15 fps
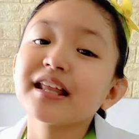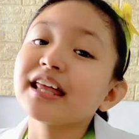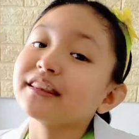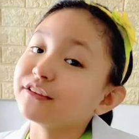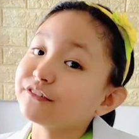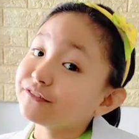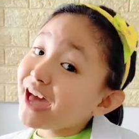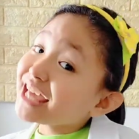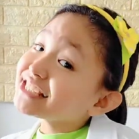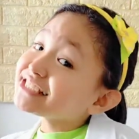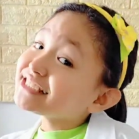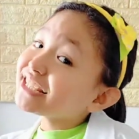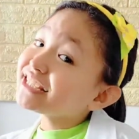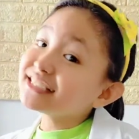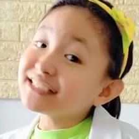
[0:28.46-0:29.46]
The
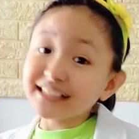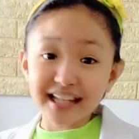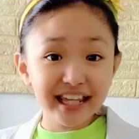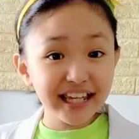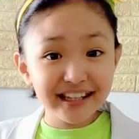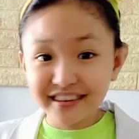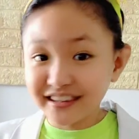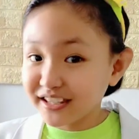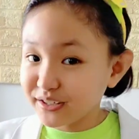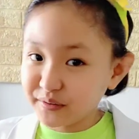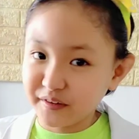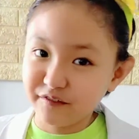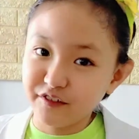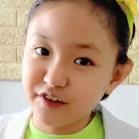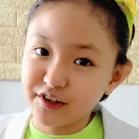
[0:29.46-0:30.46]
fastest thing in the
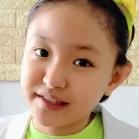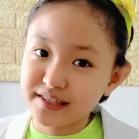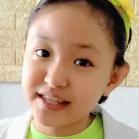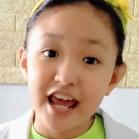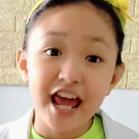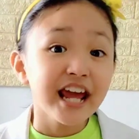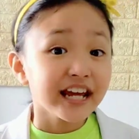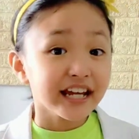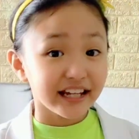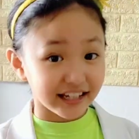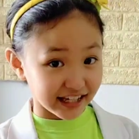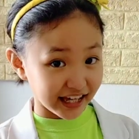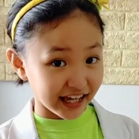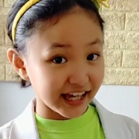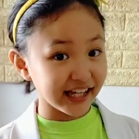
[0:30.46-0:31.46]
universe.
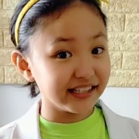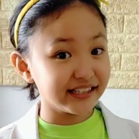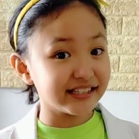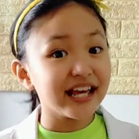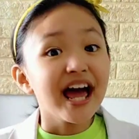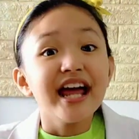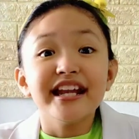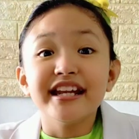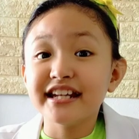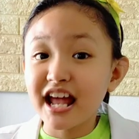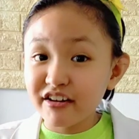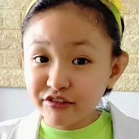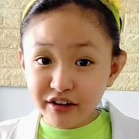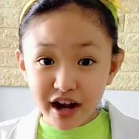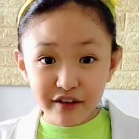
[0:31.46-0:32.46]
Kids,
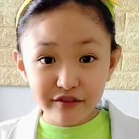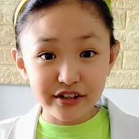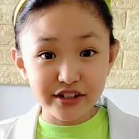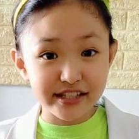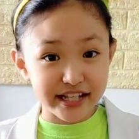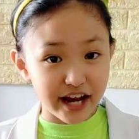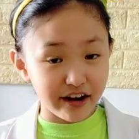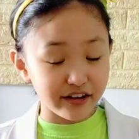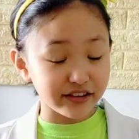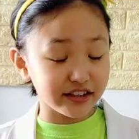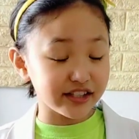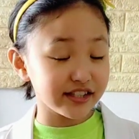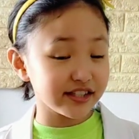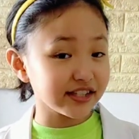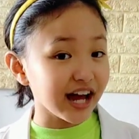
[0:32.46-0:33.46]
never ever stare at the
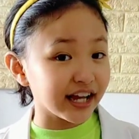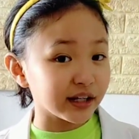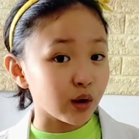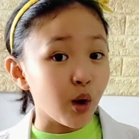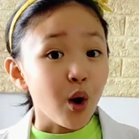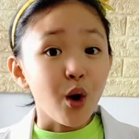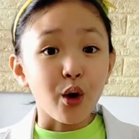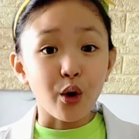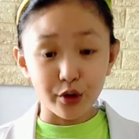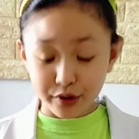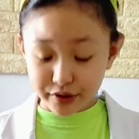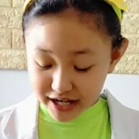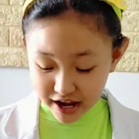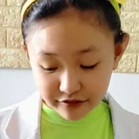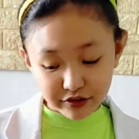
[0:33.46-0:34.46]
sun or
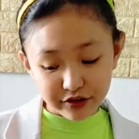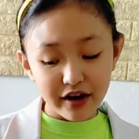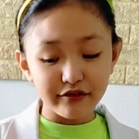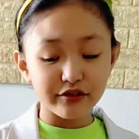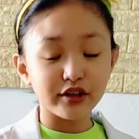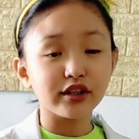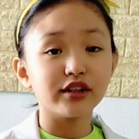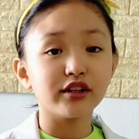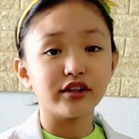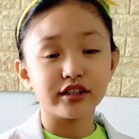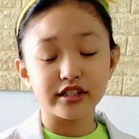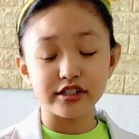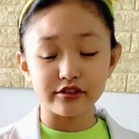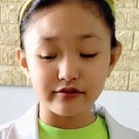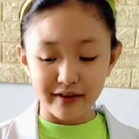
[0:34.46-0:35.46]
never ever look
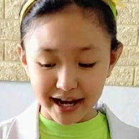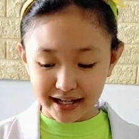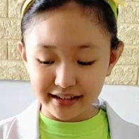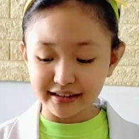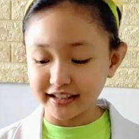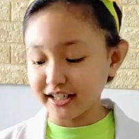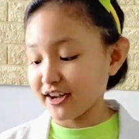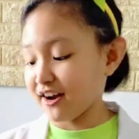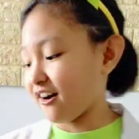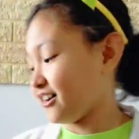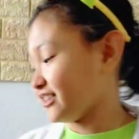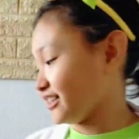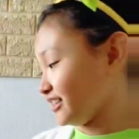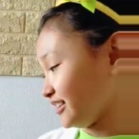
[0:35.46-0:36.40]
directly on a